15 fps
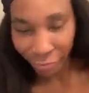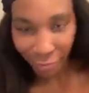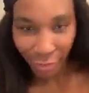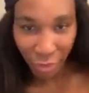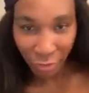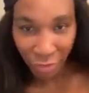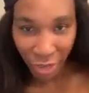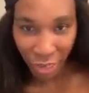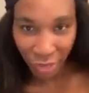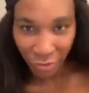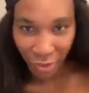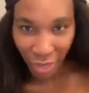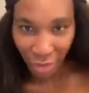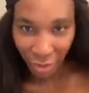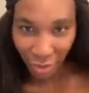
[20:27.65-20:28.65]
When I'm finished.
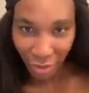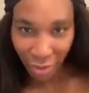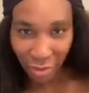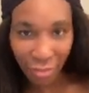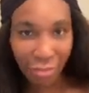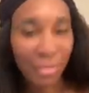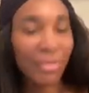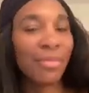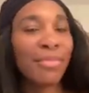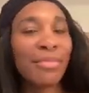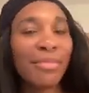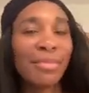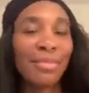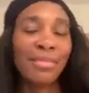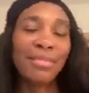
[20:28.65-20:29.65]
I'm
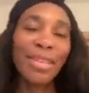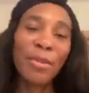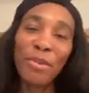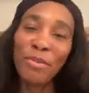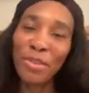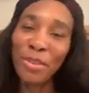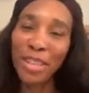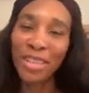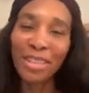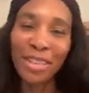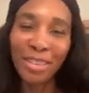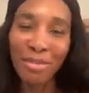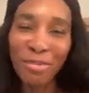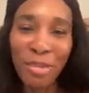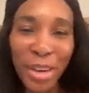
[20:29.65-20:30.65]
gonna focus
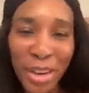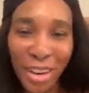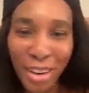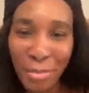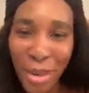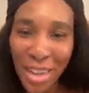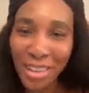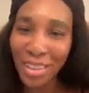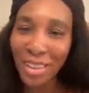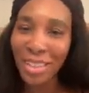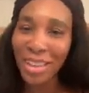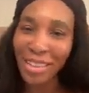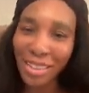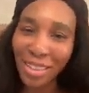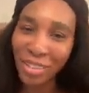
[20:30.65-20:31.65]
on wearing amazing
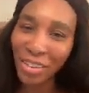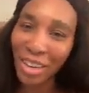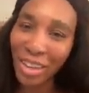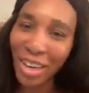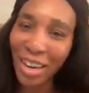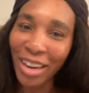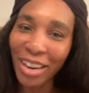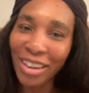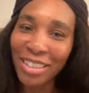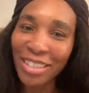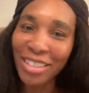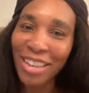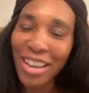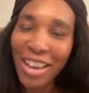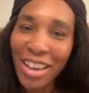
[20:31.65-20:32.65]
things every day because